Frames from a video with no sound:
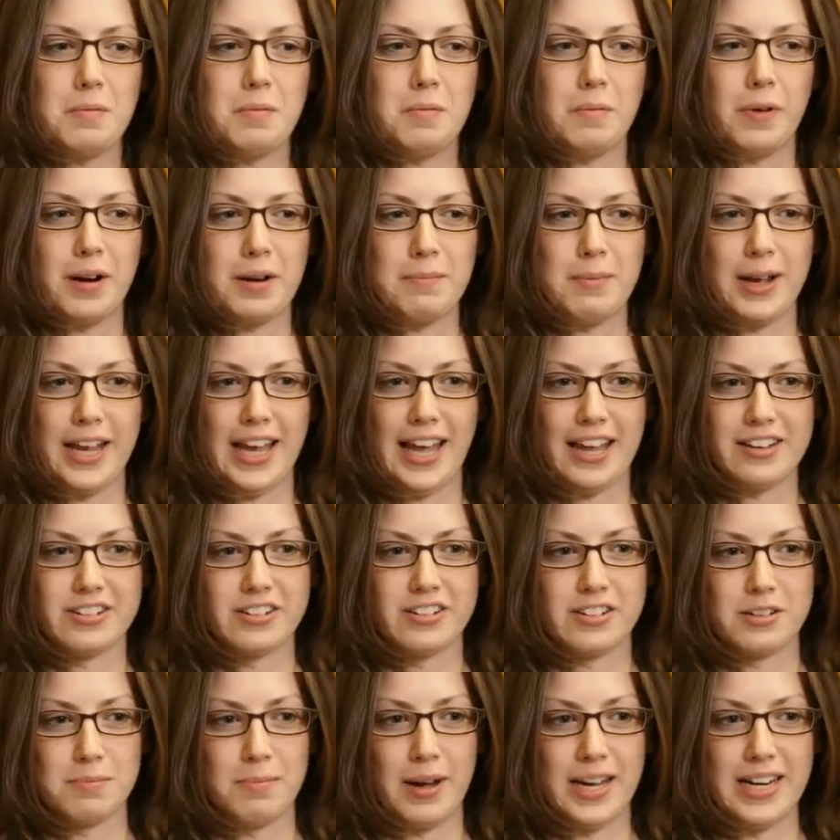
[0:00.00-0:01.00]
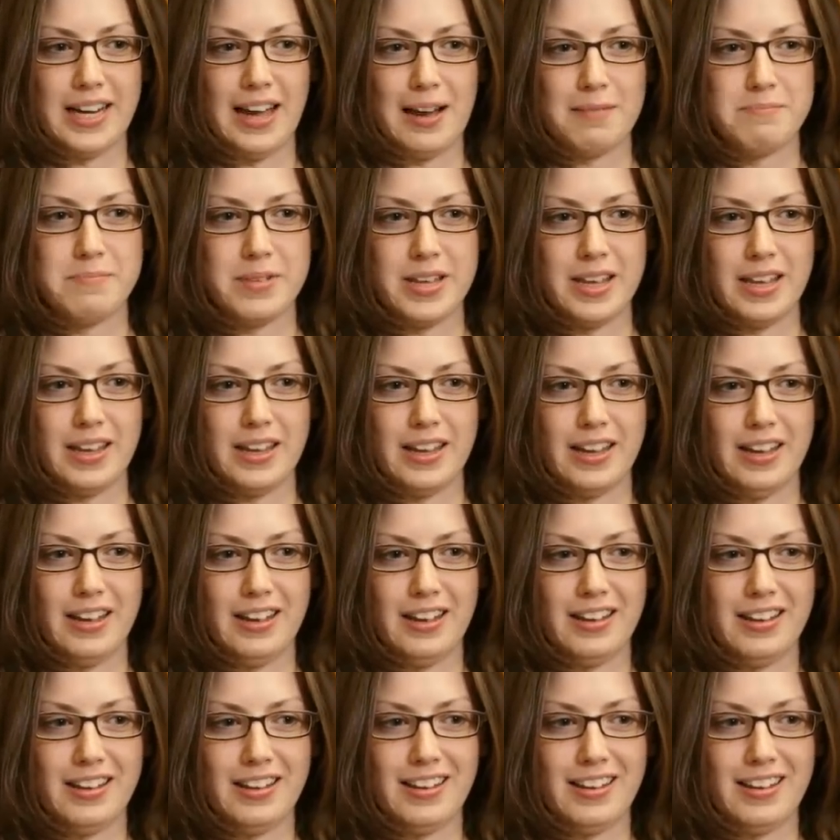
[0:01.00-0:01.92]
one of my answers might not be